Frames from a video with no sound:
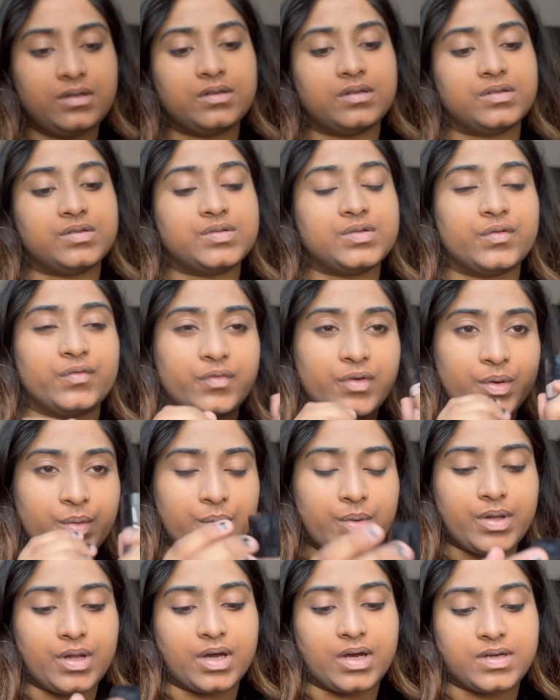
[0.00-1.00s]
This is a
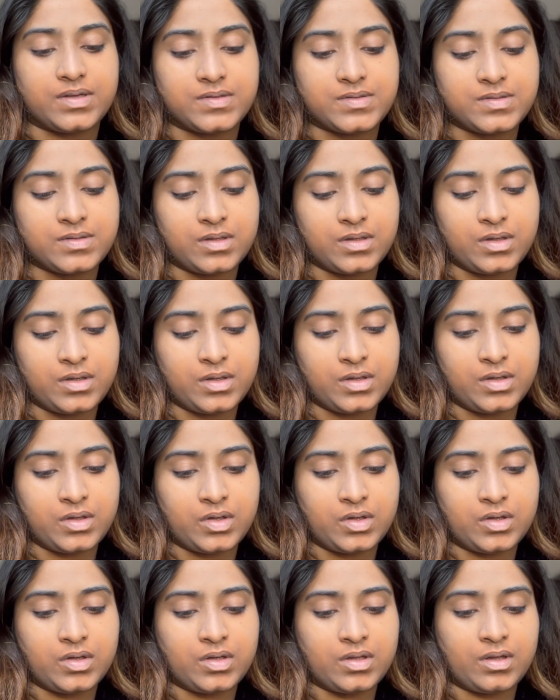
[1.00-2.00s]
very nice
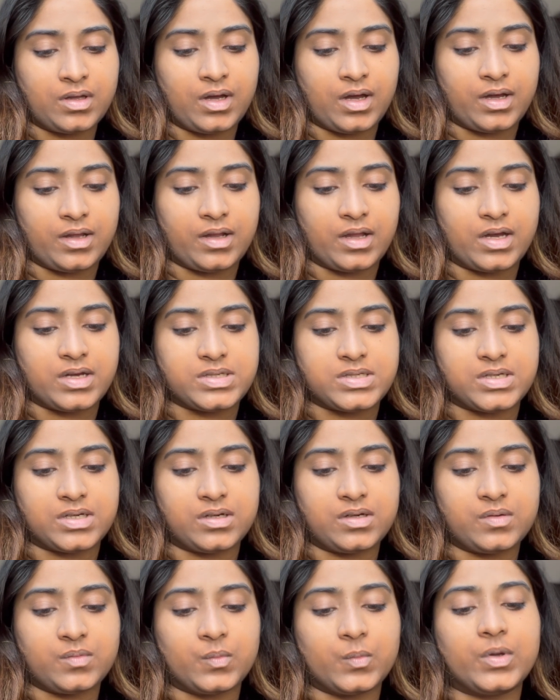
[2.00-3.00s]

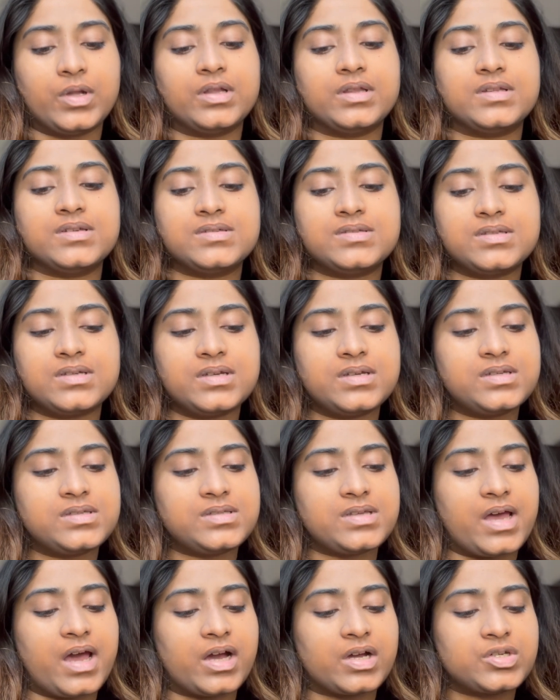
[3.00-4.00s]
highlighter. Well, this is
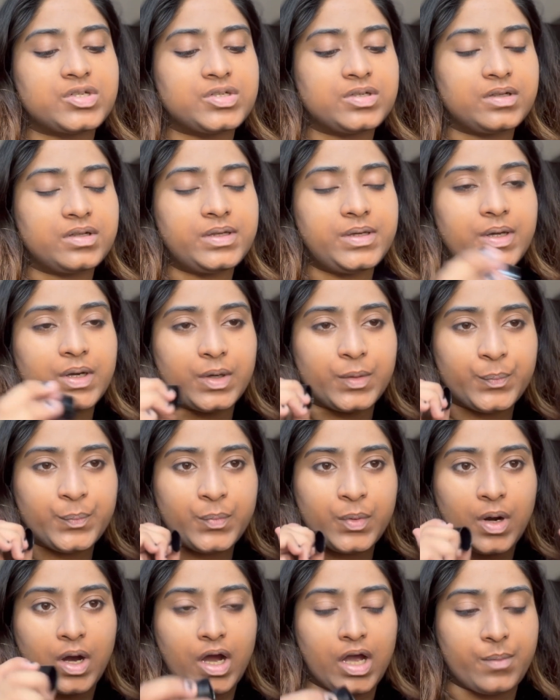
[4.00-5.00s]
actually a
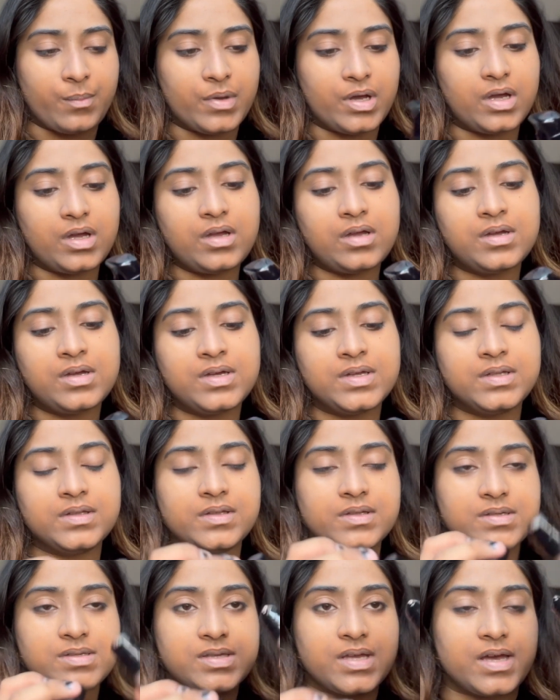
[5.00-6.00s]
primer.
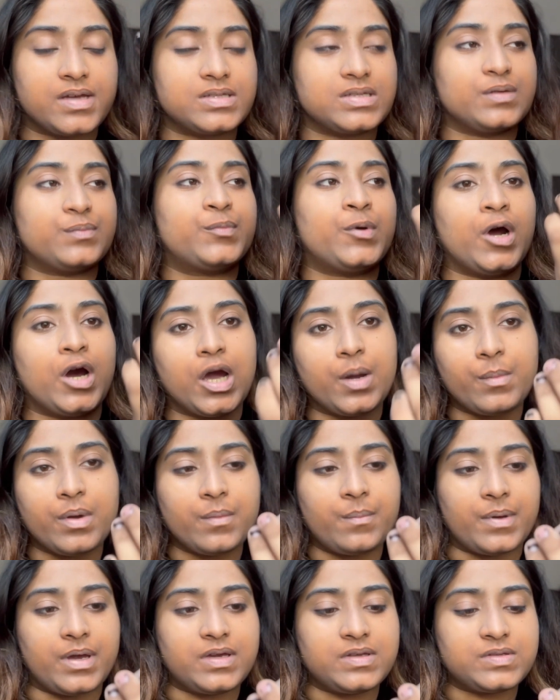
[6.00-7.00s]
This has a primer
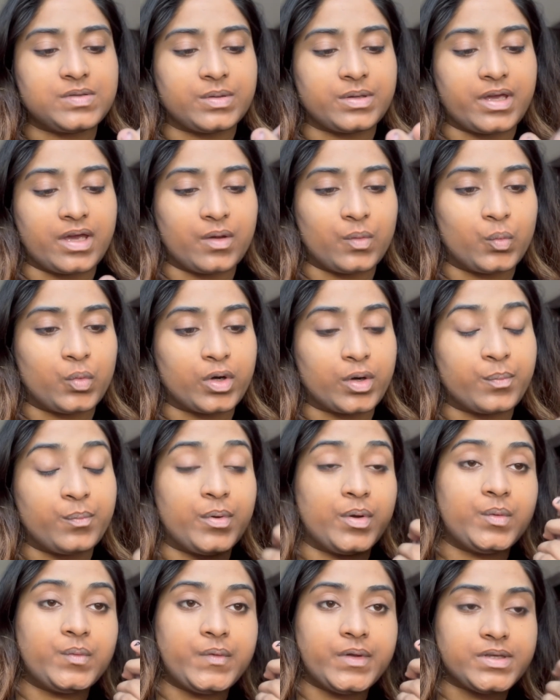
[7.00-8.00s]
base, so it can work
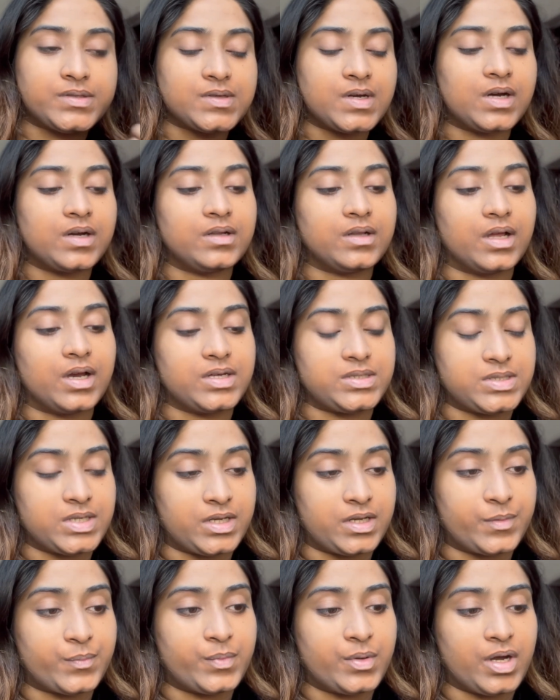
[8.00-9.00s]
both as a highlighter and
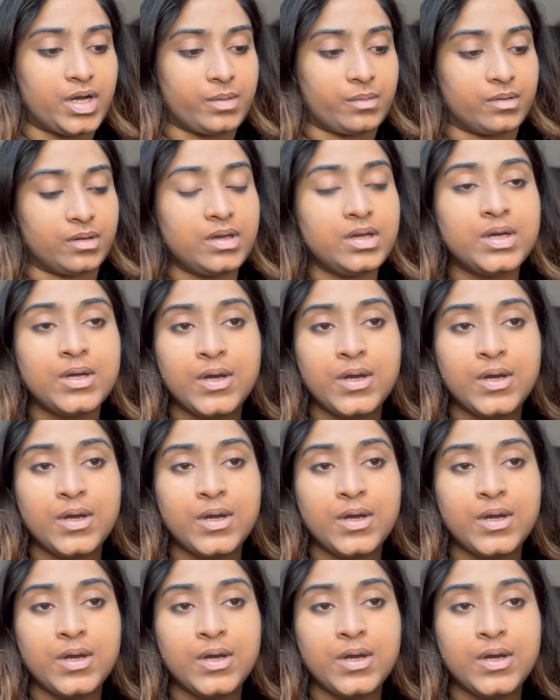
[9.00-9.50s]
a primer.